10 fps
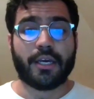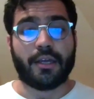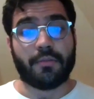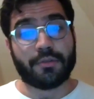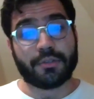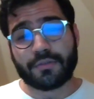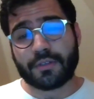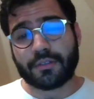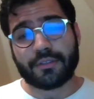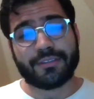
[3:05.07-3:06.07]
And most of
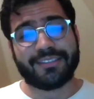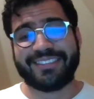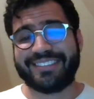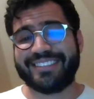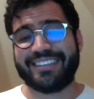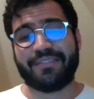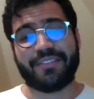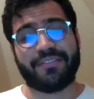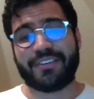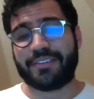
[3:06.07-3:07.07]
all,
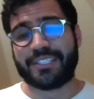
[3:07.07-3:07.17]
be very